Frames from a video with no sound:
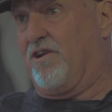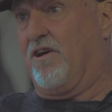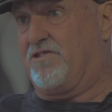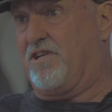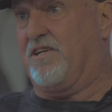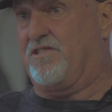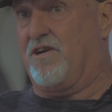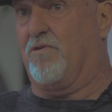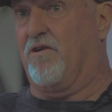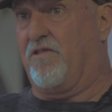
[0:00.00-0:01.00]
singing
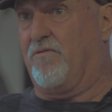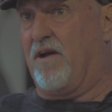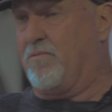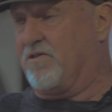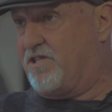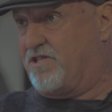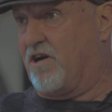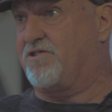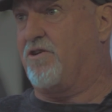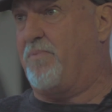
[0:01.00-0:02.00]
Somewhere Over the Rainbow. He's
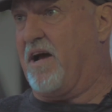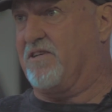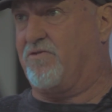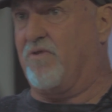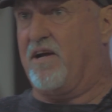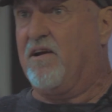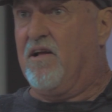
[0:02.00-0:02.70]
also passed away.